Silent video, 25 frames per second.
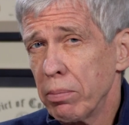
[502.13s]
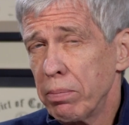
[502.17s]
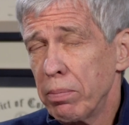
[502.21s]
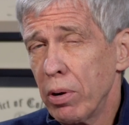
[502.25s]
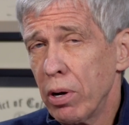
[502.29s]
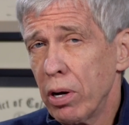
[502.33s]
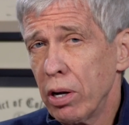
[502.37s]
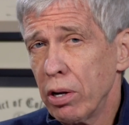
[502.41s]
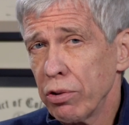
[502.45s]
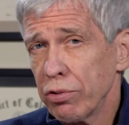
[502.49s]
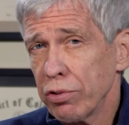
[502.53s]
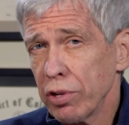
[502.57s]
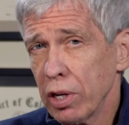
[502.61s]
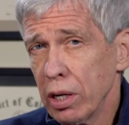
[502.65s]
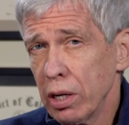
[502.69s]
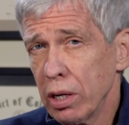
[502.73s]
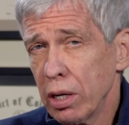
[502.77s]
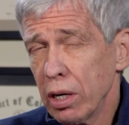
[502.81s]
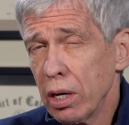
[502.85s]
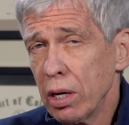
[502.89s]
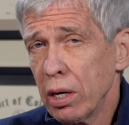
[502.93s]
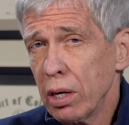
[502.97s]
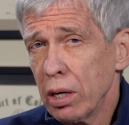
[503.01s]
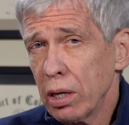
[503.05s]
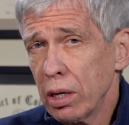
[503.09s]
palsy
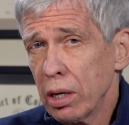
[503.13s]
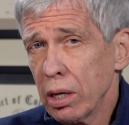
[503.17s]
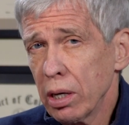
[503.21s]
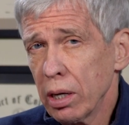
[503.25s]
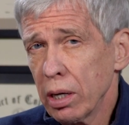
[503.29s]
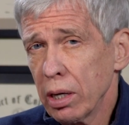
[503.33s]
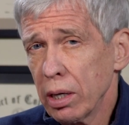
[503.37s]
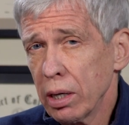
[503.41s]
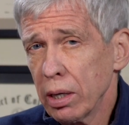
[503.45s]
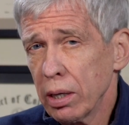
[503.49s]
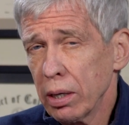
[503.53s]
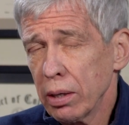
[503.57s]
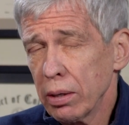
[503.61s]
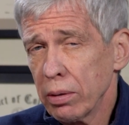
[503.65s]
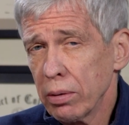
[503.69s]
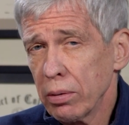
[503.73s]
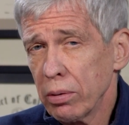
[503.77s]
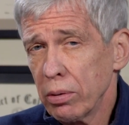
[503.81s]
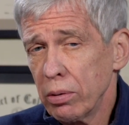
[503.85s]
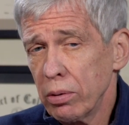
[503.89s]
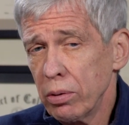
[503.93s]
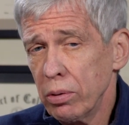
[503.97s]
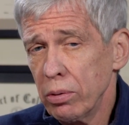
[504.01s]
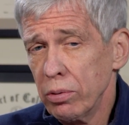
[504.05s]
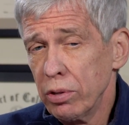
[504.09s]

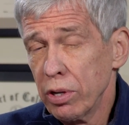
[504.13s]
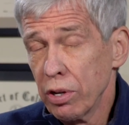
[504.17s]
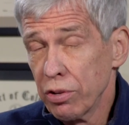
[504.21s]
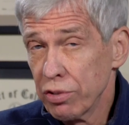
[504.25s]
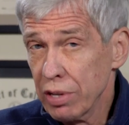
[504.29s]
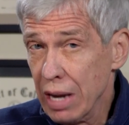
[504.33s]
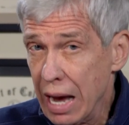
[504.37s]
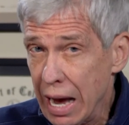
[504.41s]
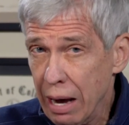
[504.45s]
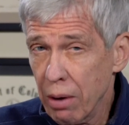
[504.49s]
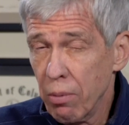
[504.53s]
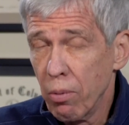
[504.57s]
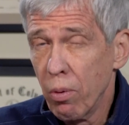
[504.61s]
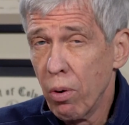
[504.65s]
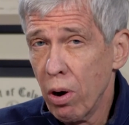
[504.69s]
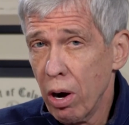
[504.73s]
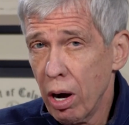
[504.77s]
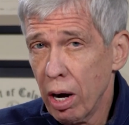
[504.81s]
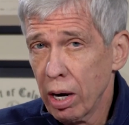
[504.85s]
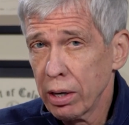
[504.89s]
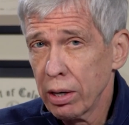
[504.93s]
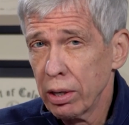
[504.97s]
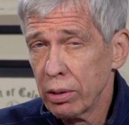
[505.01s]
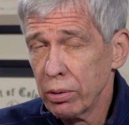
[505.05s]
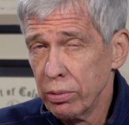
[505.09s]
who does not
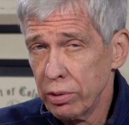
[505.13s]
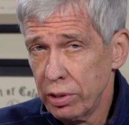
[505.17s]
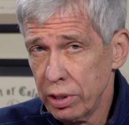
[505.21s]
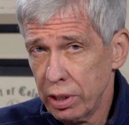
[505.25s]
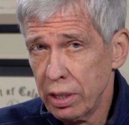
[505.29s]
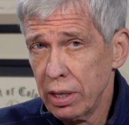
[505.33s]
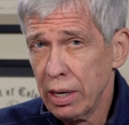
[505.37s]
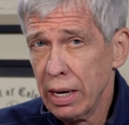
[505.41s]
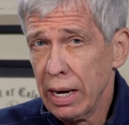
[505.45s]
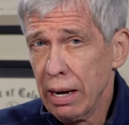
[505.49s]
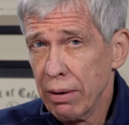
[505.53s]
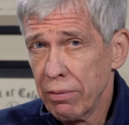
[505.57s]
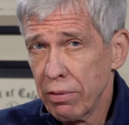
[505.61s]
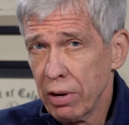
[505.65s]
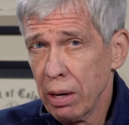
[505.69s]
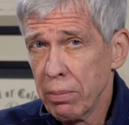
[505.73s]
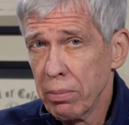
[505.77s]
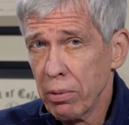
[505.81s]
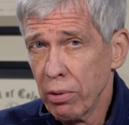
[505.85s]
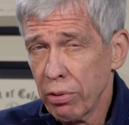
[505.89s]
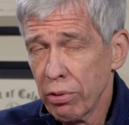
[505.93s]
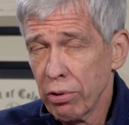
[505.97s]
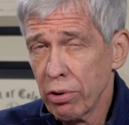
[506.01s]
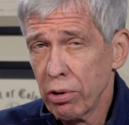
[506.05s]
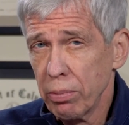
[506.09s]
walk, who didn't have
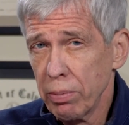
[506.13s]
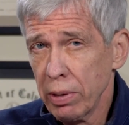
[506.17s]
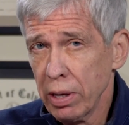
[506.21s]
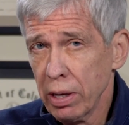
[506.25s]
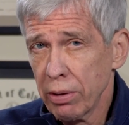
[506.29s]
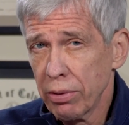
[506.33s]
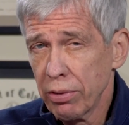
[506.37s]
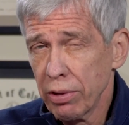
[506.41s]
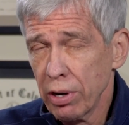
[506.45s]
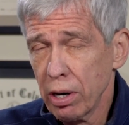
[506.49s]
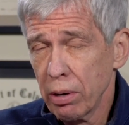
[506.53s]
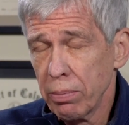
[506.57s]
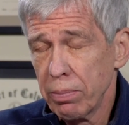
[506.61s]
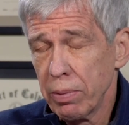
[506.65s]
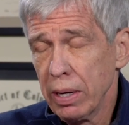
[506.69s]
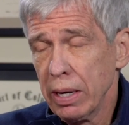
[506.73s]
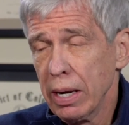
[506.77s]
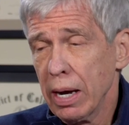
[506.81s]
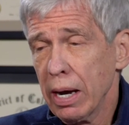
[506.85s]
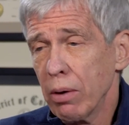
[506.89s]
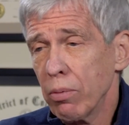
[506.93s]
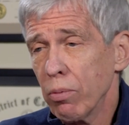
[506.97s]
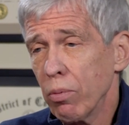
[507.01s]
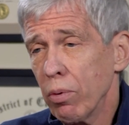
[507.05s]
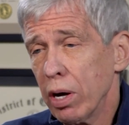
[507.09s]
hypothermia therapy,
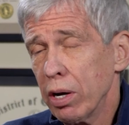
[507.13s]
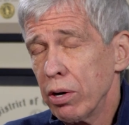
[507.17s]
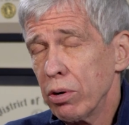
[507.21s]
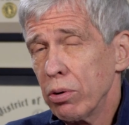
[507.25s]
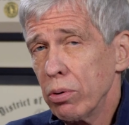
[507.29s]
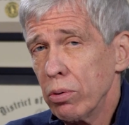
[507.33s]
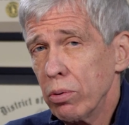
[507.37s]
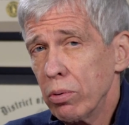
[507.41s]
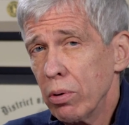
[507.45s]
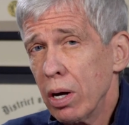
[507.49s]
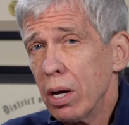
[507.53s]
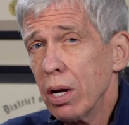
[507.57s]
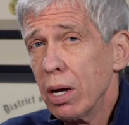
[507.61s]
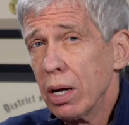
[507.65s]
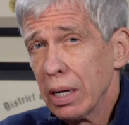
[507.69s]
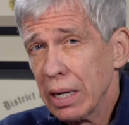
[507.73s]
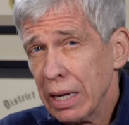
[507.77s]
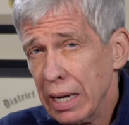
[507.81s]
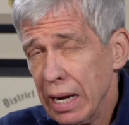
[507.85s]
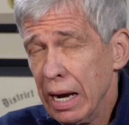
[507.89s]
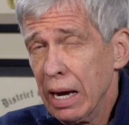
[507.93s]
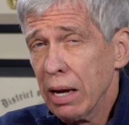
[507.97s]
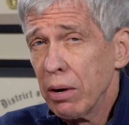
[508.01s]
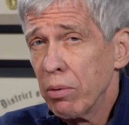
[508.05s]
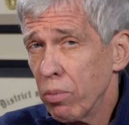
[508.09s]
and one who
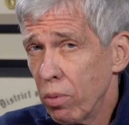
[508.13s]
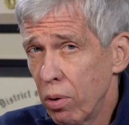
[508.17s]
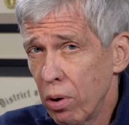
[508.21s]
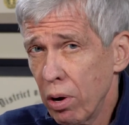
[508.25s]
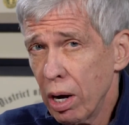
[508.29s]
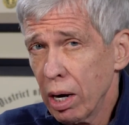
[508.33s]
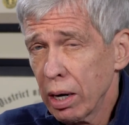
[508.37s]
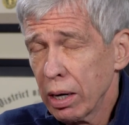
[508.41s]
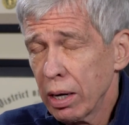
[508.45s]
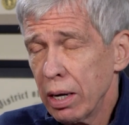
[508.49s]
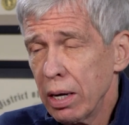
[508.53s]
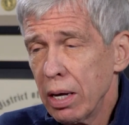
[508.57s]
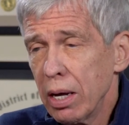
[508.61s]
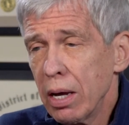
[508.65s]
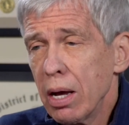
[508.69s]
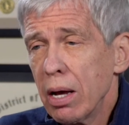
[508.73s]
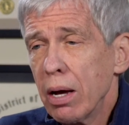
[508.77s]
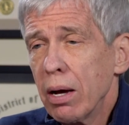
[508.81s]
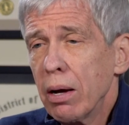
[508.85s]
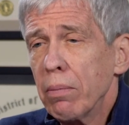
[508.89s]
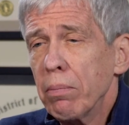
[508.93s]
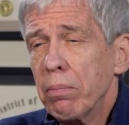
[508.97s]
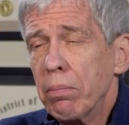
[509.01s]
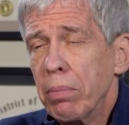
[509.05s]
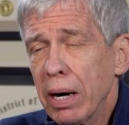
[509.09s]
can walk.
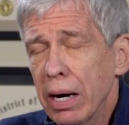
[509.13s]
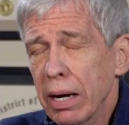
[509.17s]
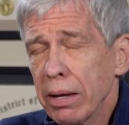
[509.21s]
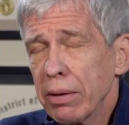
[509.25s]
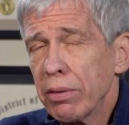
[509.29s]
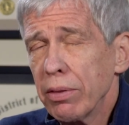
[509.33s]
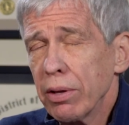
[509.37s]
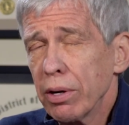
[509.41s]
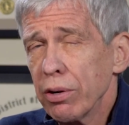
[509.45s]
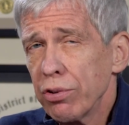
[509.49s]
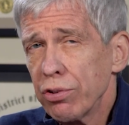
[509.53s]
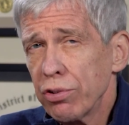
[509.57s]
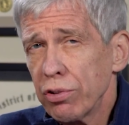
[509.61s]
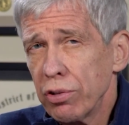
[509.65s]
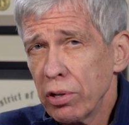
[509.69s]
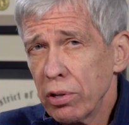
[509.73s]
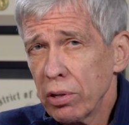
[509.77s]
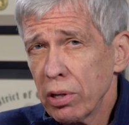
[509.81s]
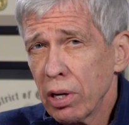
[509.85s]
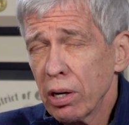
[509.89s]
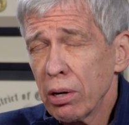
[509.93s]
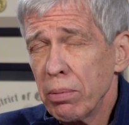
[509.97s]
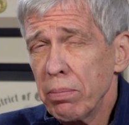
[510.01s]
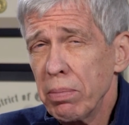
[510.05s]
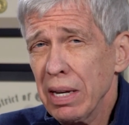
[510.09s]
But there's
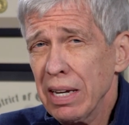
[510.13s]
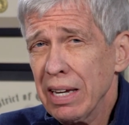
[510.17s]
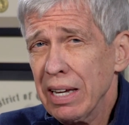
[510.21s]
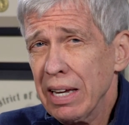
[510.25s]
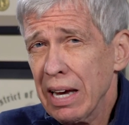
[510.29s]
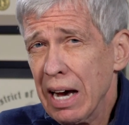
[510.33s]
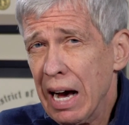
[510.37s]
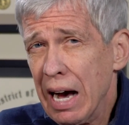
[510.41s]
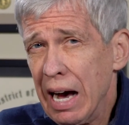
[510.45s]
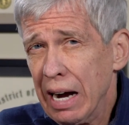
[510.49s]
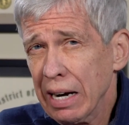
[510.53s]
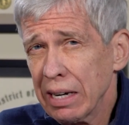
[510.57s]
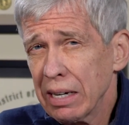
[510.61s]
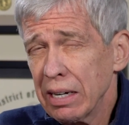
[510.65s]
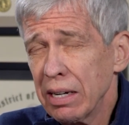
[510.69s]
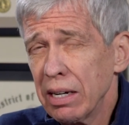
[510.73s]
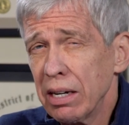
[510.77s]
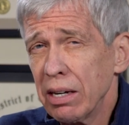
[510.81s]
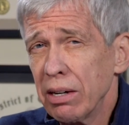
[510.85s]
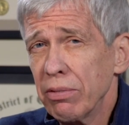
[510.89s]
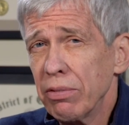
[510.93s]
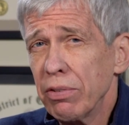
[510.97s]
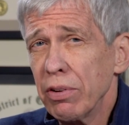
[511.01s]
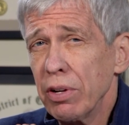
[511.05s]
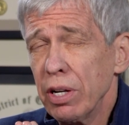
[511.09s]
still going to be
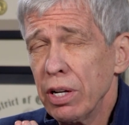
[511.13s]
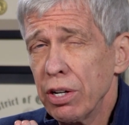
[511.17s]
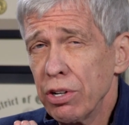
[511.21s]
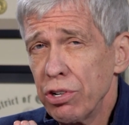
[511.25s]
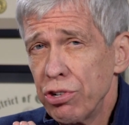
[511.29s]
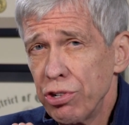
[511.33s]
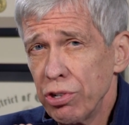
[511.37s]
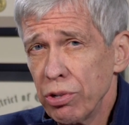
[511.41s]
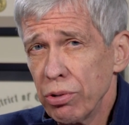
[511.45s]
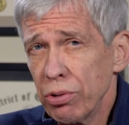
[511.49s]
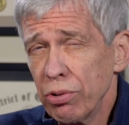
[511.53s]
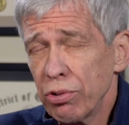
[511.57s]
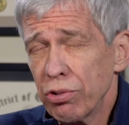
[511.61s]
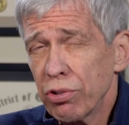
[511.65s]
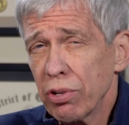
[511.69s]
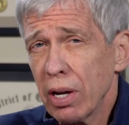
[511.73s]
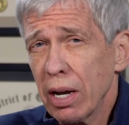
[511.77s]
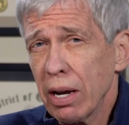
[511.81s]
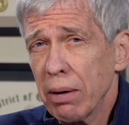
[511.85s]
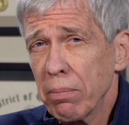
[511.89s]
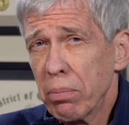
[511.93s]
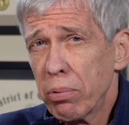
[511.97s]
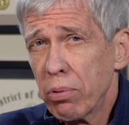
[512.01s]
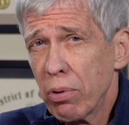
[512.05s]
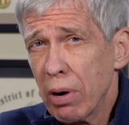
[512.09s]
cognitive issues
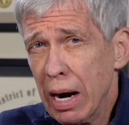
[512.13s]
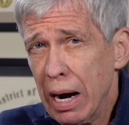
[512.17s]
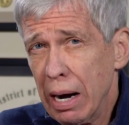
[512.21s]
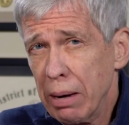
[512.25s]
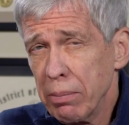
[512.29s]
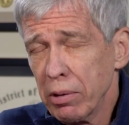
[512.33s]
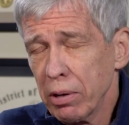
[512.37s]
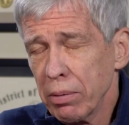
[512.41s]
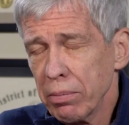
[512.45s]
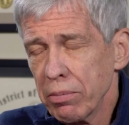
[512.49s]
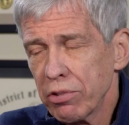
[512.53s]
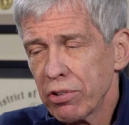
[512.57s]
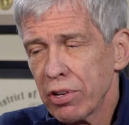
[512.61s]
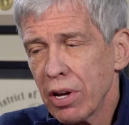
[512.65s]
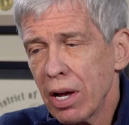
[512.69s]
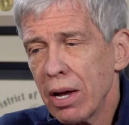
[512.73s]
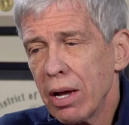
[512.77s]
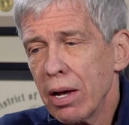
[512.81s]
and problems.